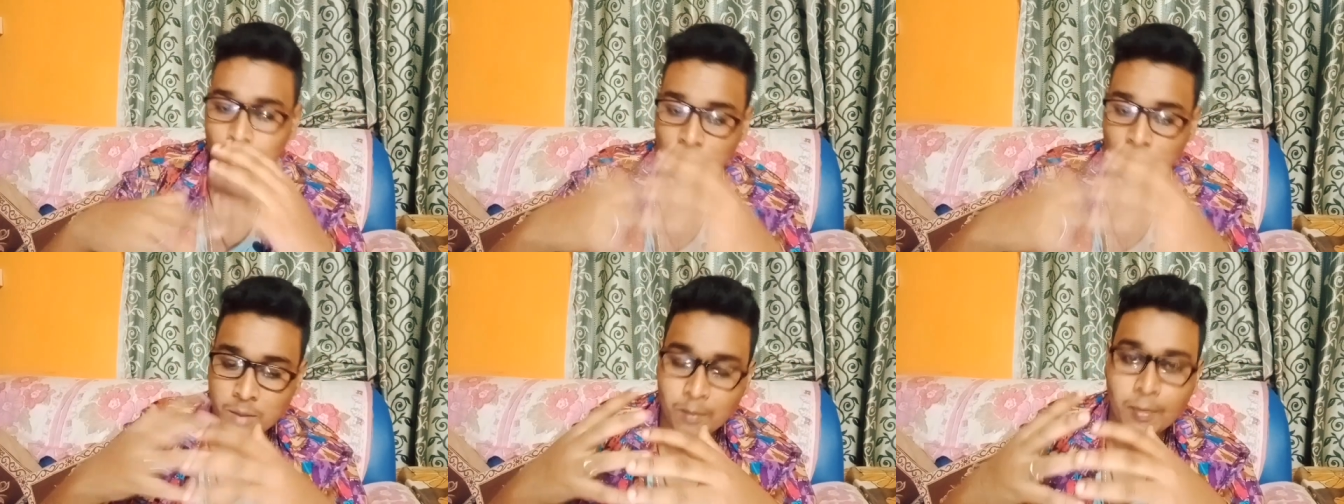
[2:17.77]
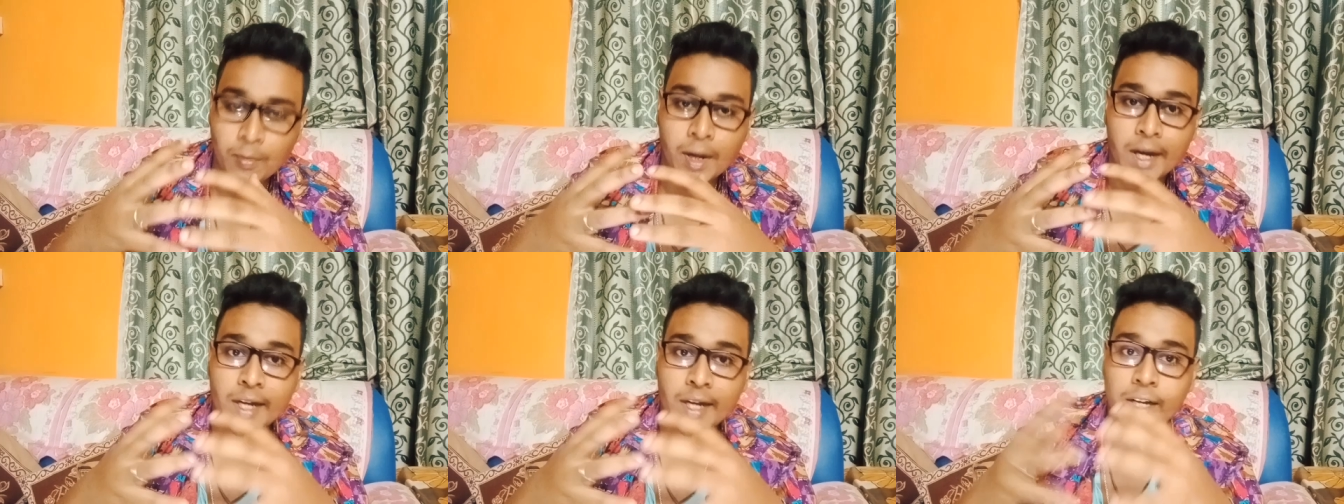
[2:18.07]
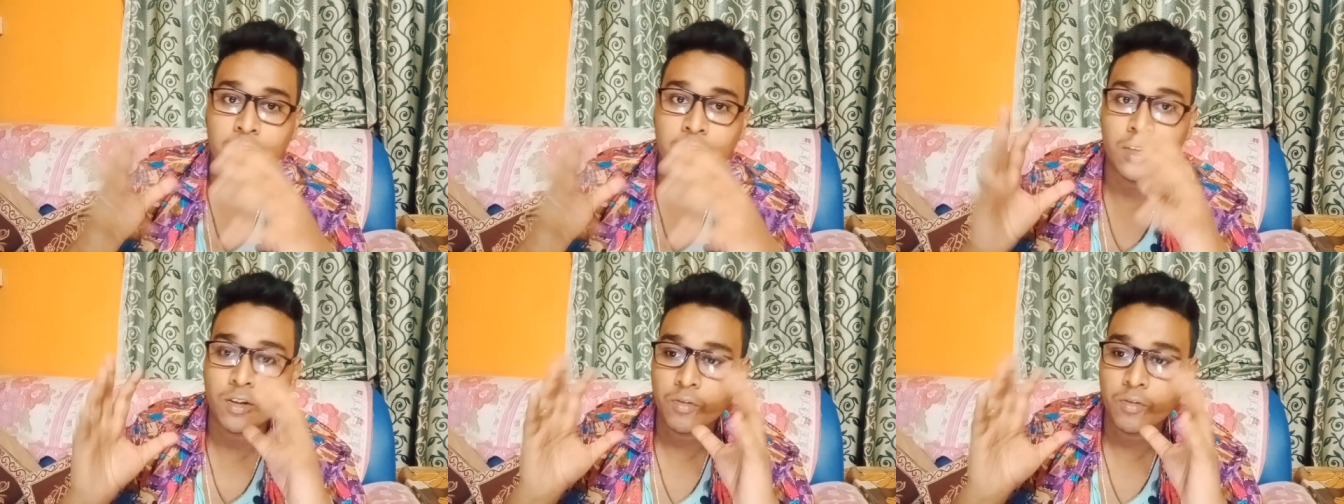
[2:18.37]

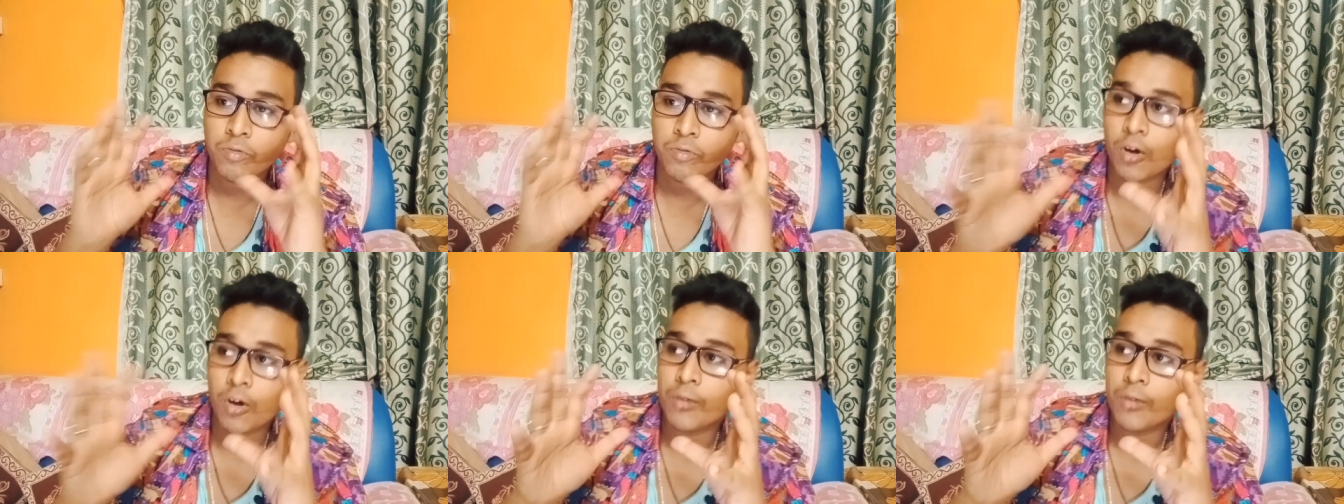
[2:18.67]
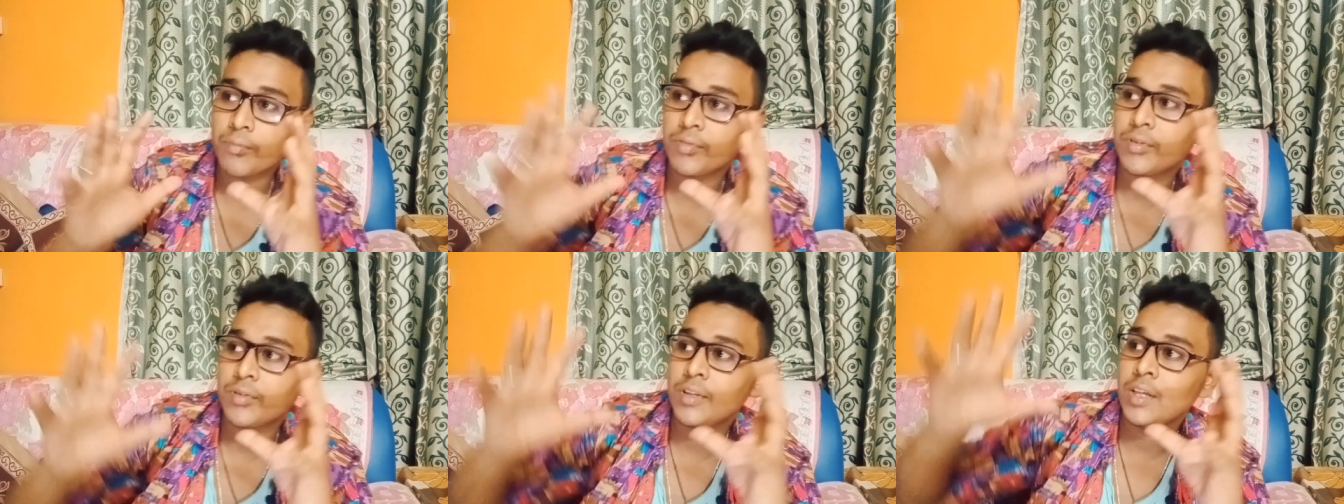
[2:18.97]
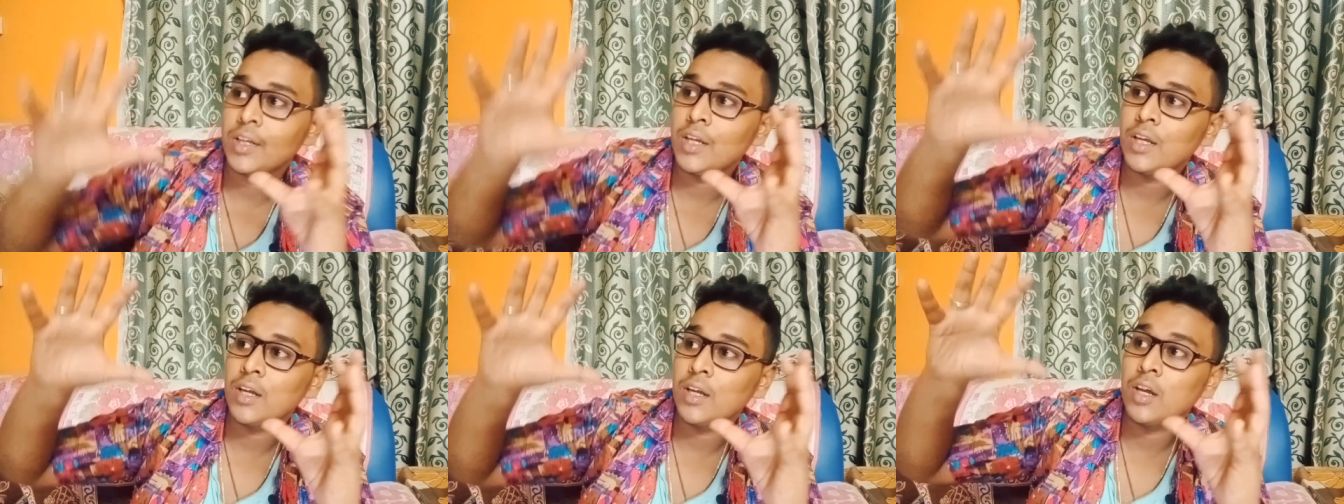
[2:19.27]
combined forms
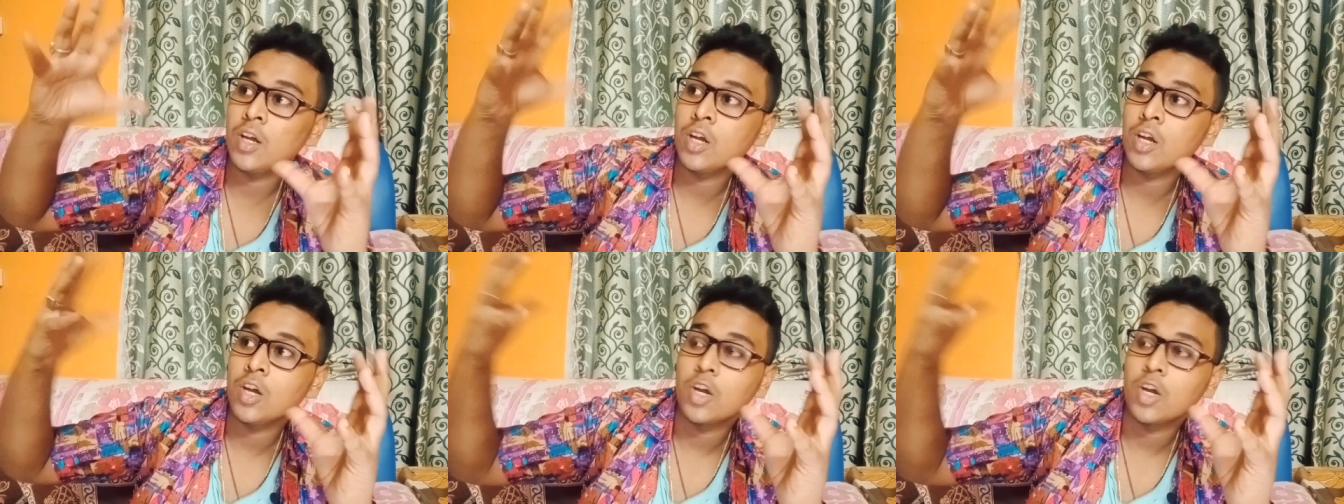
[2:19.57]
the